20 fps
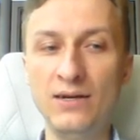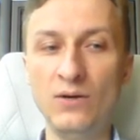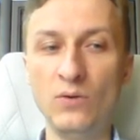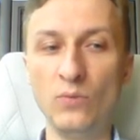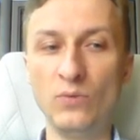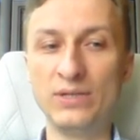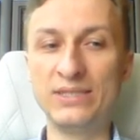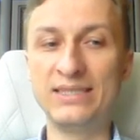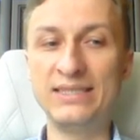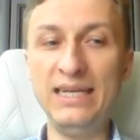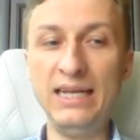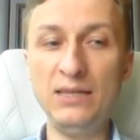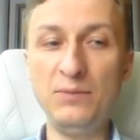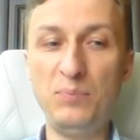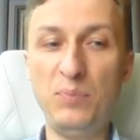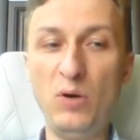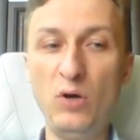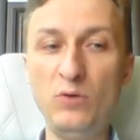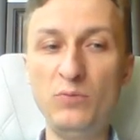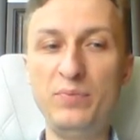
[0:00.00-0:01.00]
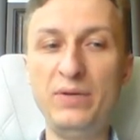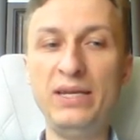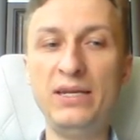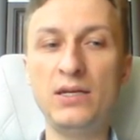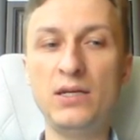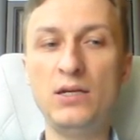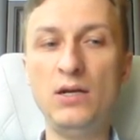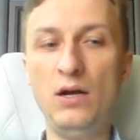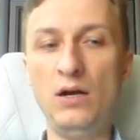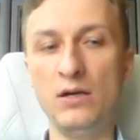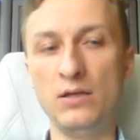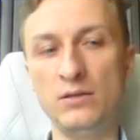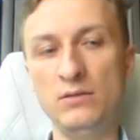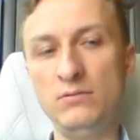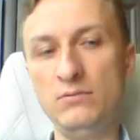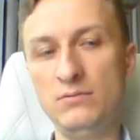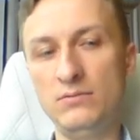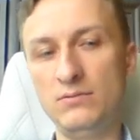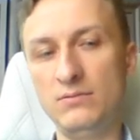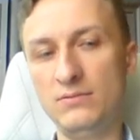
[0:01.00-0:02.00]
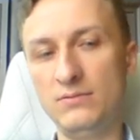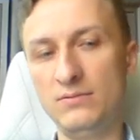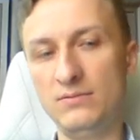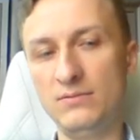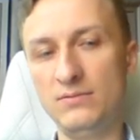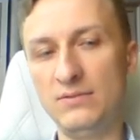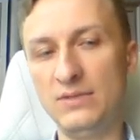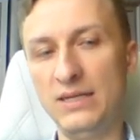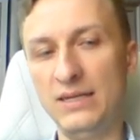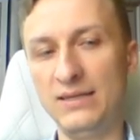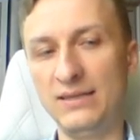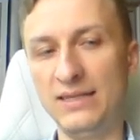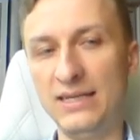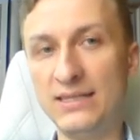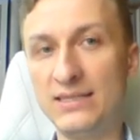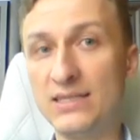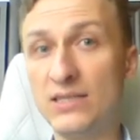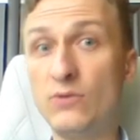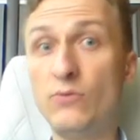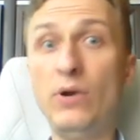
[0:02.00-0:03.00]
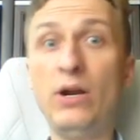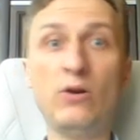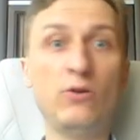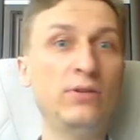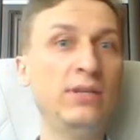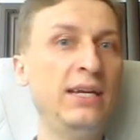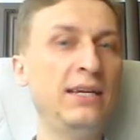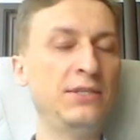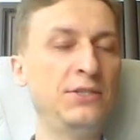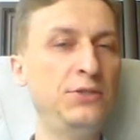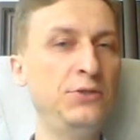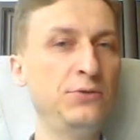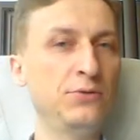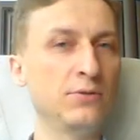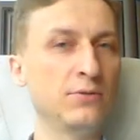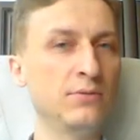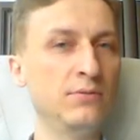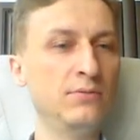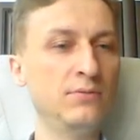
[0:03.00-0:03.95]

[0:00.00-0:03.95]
with that pawn being gone, that square on a2